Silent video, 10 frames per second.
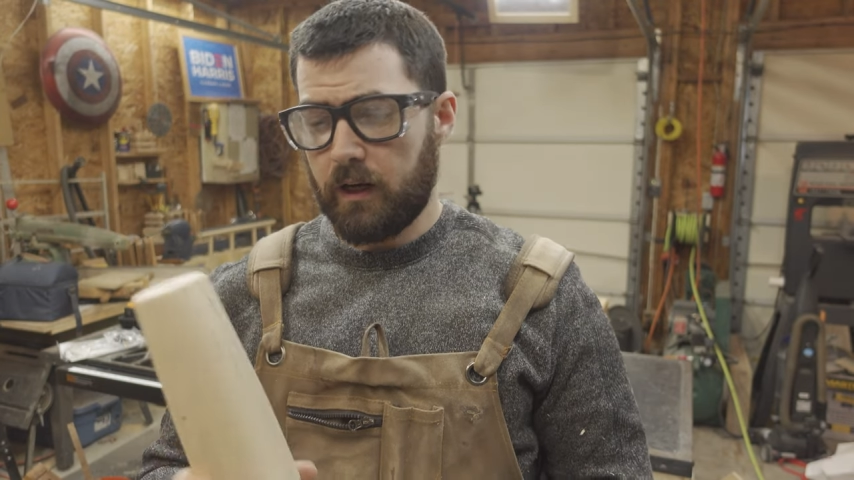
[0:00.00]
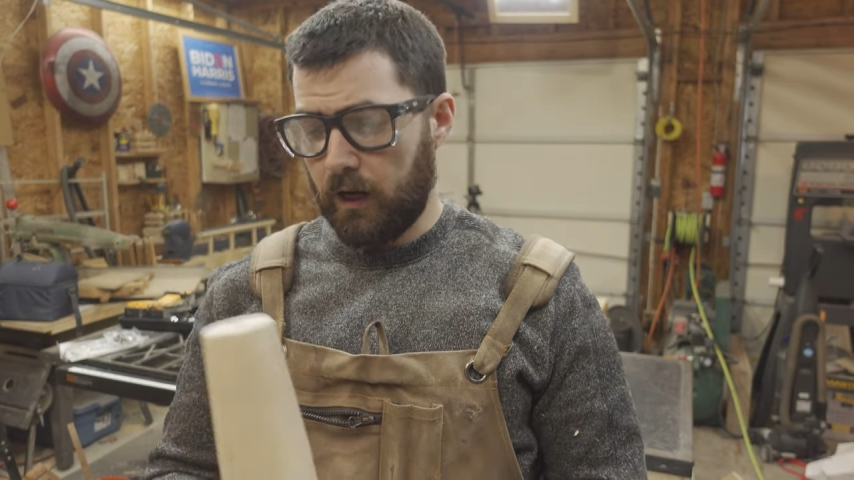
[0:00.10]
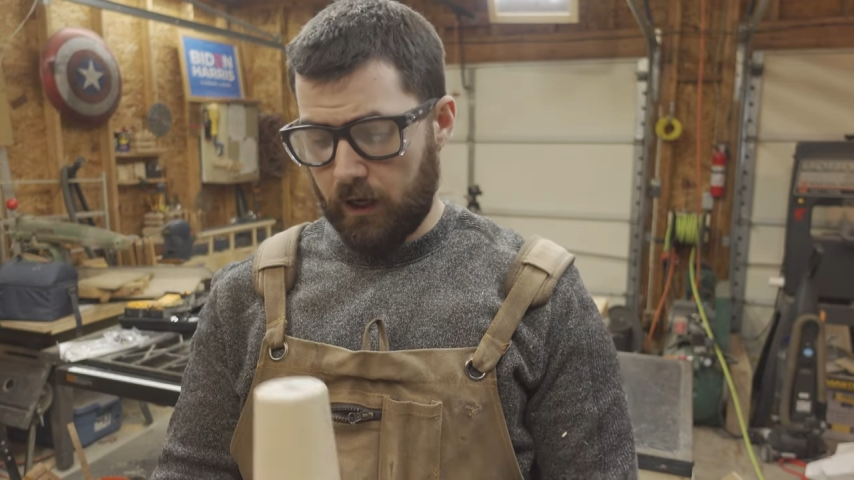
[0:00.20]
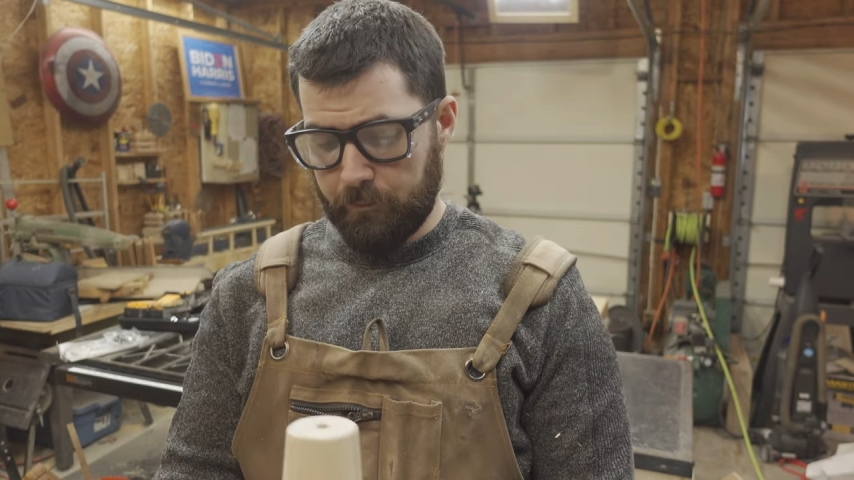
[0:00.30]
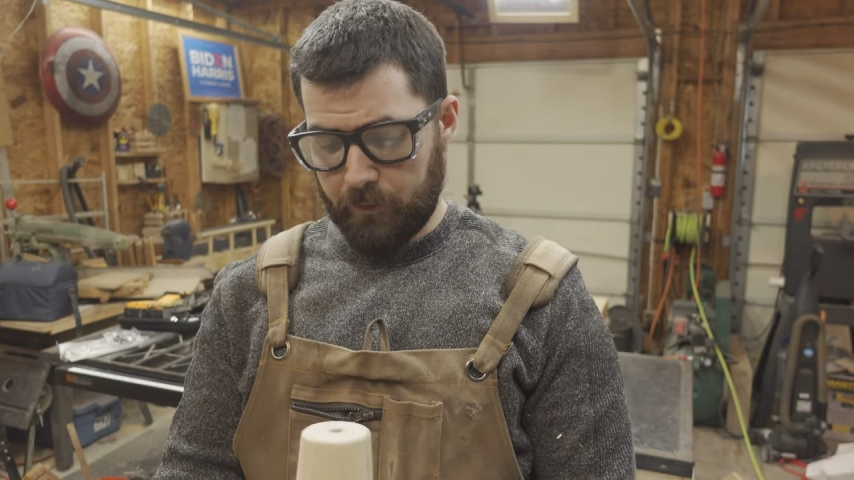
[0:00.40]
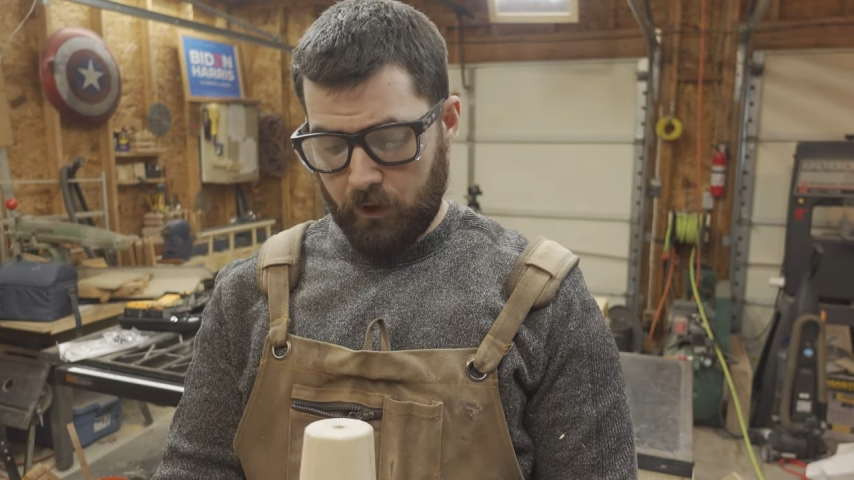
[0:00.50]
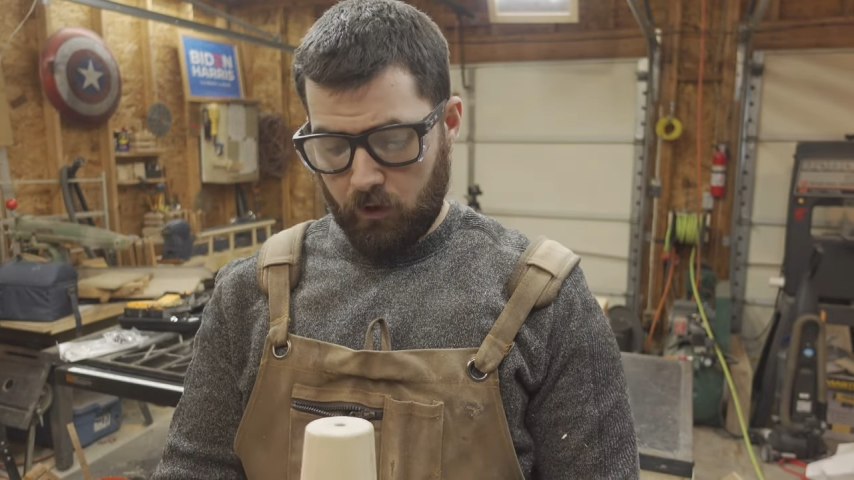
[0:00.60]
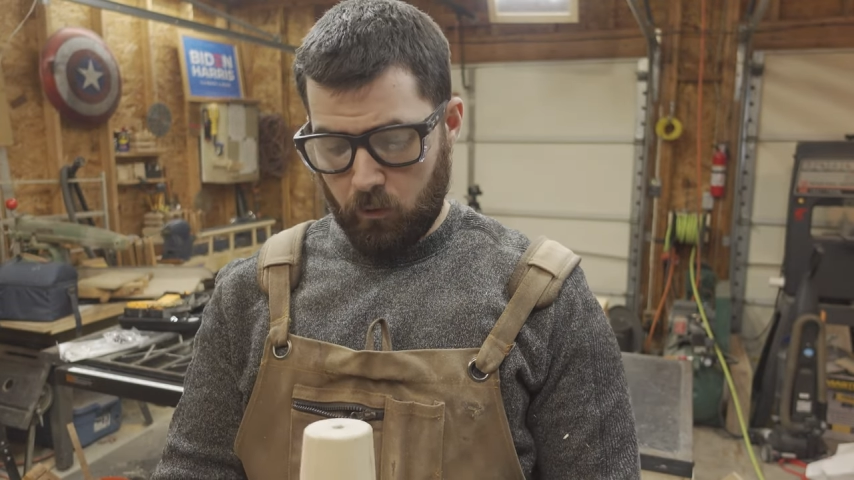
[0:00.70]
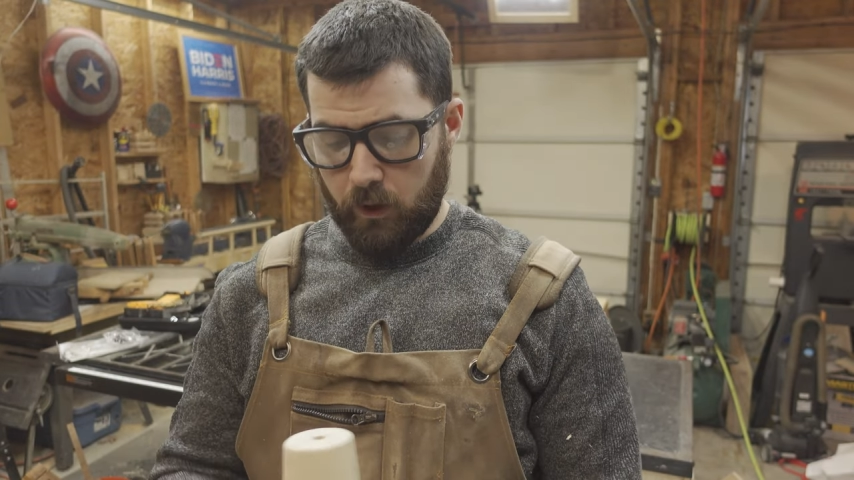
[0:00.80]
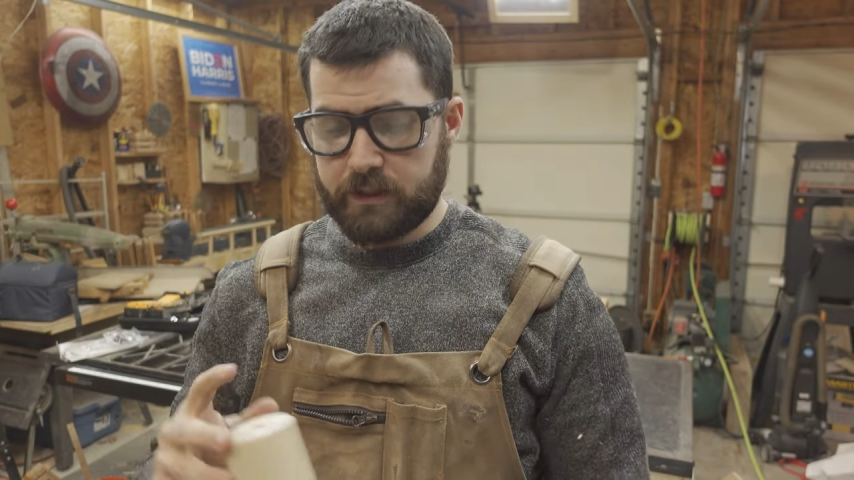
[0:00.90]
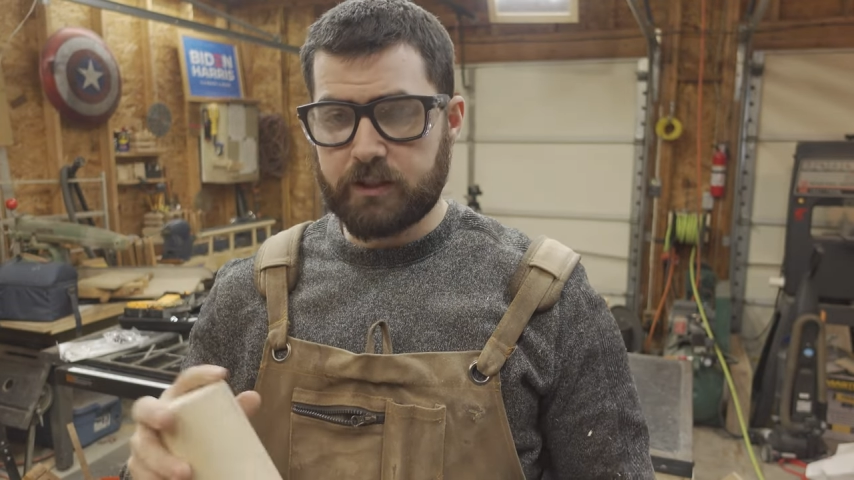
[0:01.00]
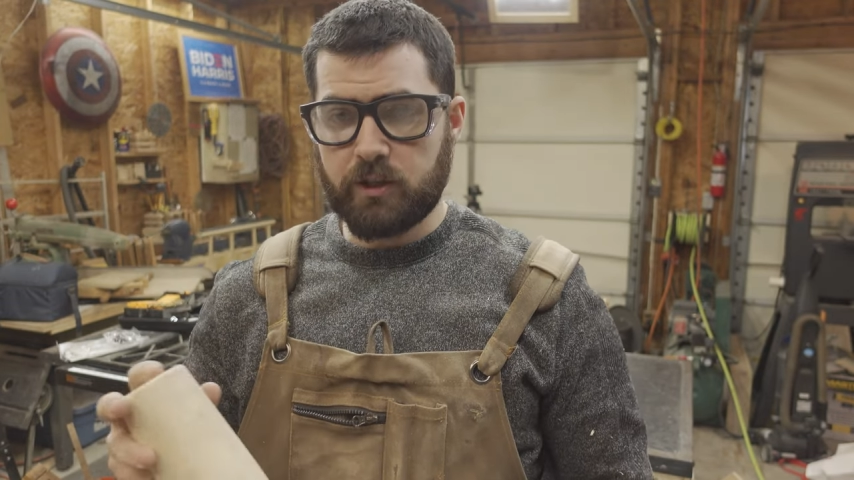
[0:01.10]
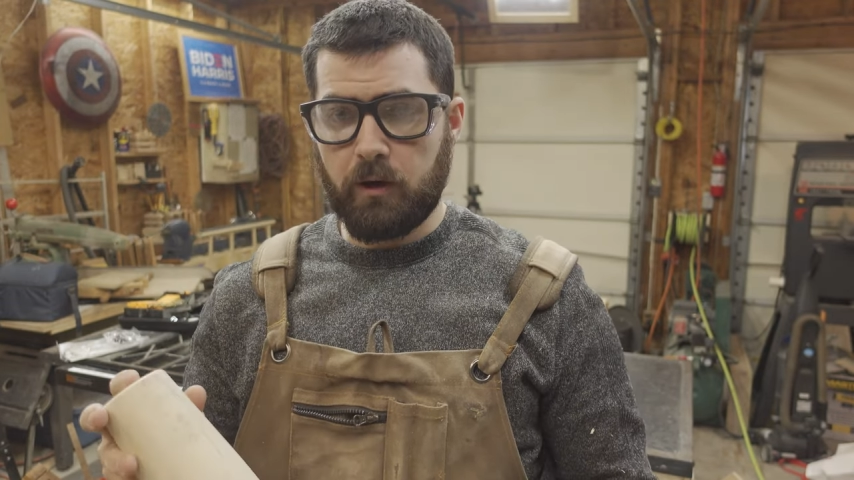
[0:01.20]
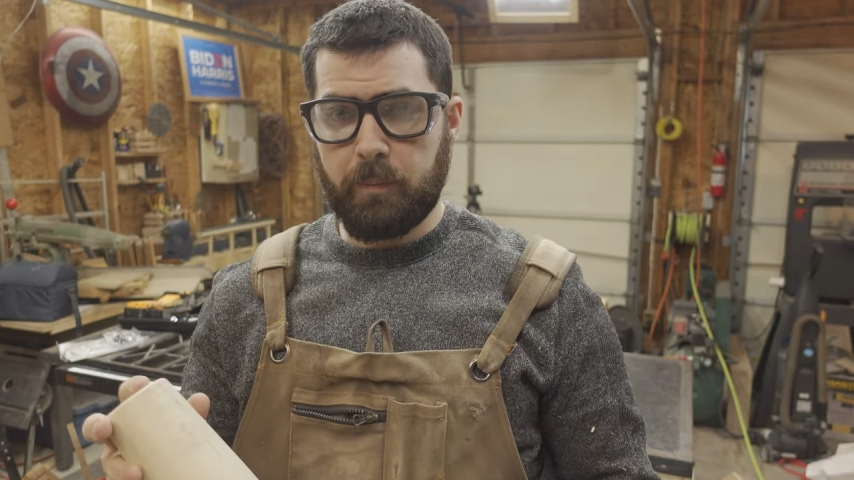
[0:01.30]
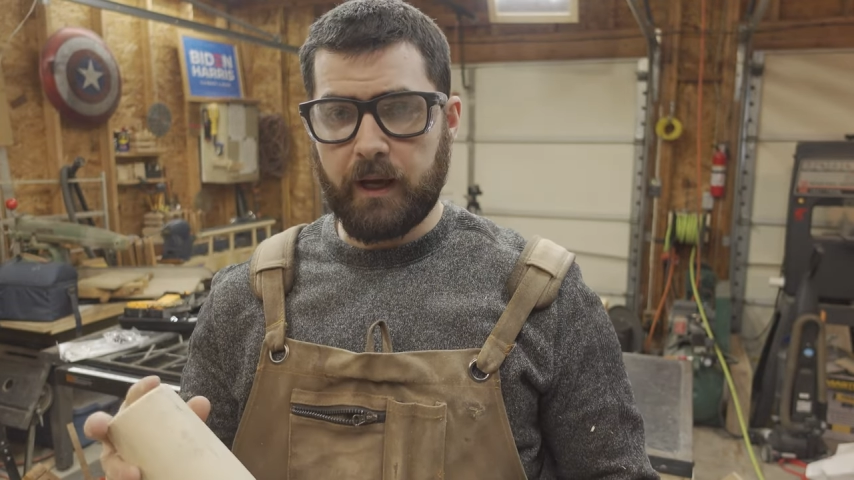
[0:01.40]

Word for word: Once it's all